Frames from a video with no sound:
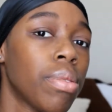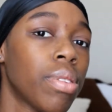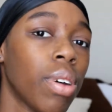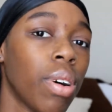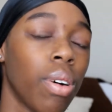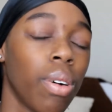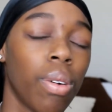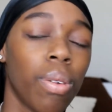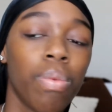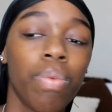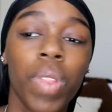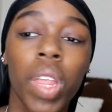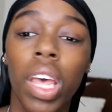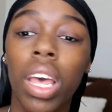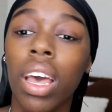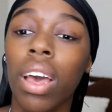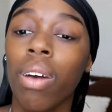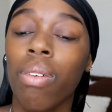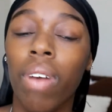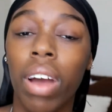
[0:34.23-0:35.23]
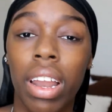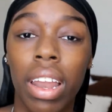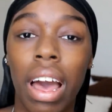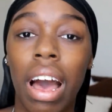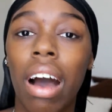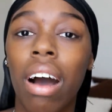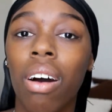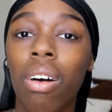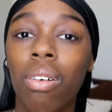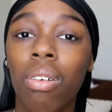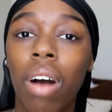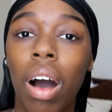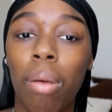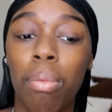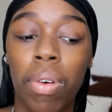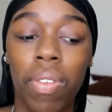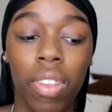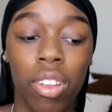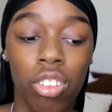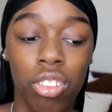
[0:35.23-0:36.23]
So right now I'm
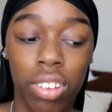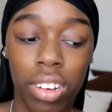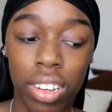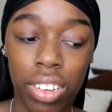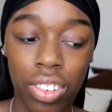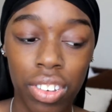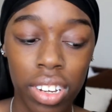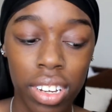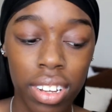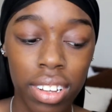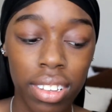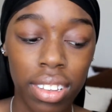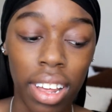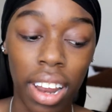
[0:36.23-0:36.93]
in the trenches